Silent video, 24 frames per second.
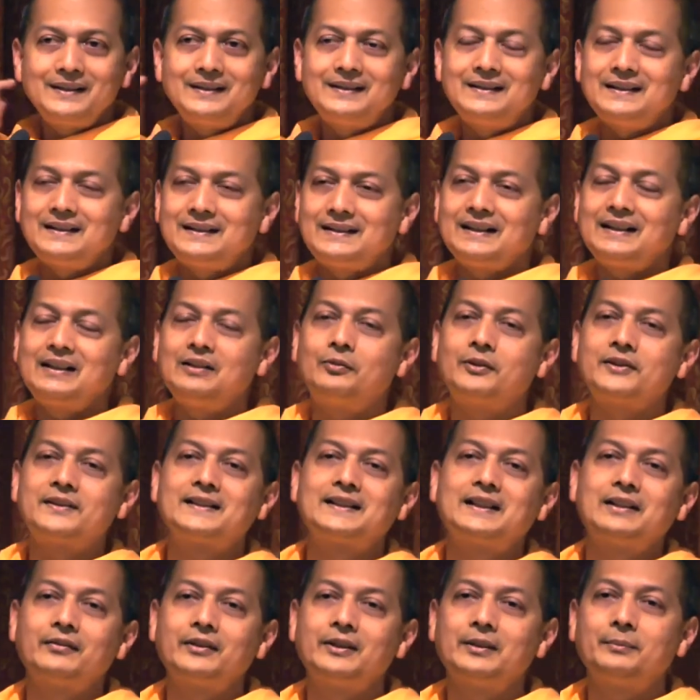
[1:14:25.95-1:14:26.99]
in detail was
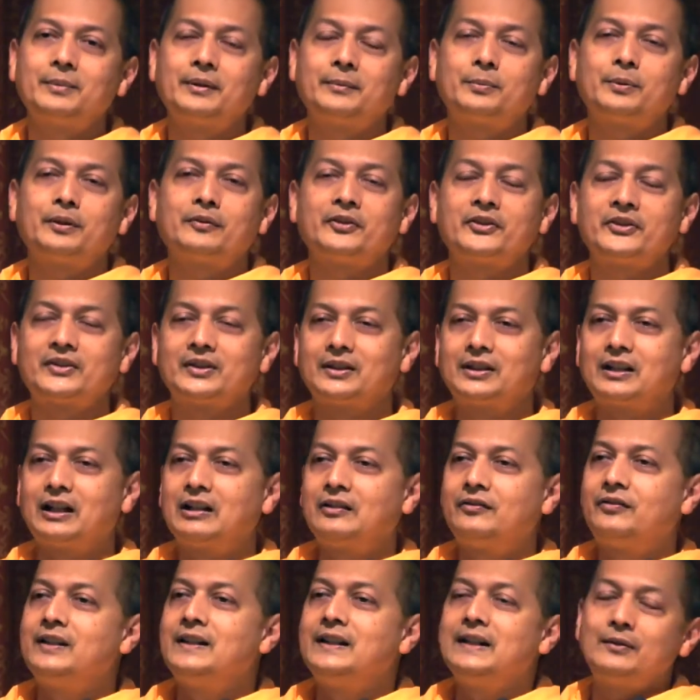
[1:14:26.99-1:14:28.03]
given by Professor
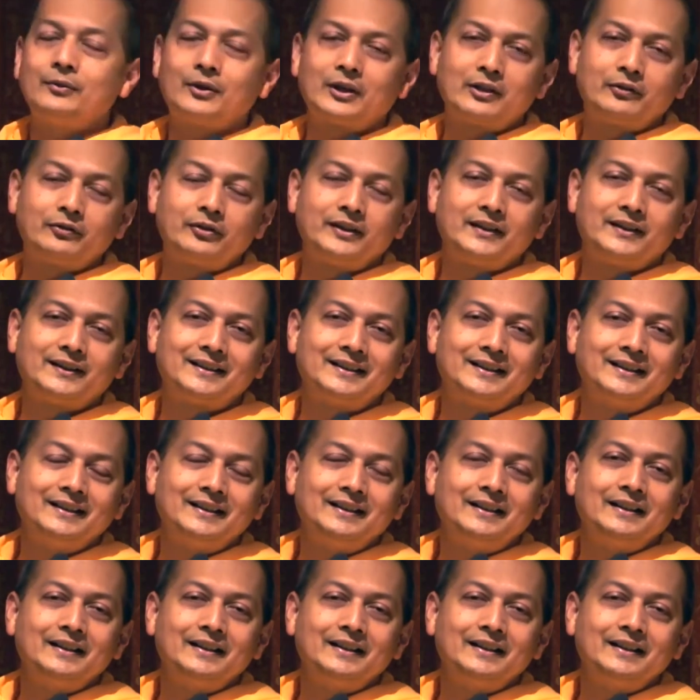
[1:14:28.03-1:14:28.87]
Garfield in one of his